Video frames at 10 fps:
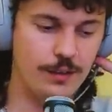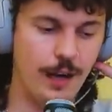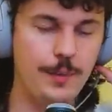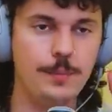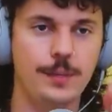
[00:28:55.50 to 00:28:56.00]

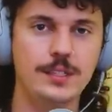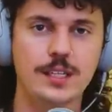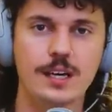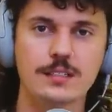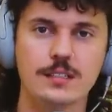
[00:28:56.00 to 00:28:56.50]
I mean,
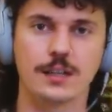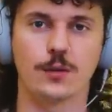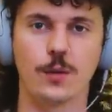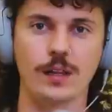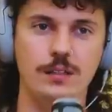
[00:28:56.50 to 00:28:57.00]
BTS is
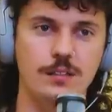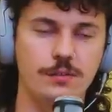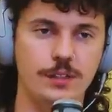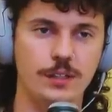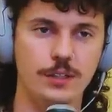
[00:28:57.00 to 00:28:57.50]
like
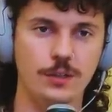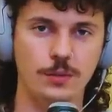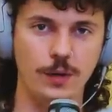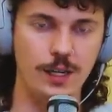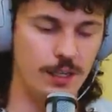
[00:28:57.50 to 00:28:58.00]
relatively new,
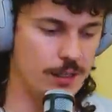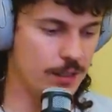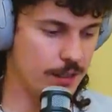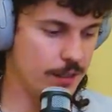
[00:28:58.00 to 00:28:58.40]
right?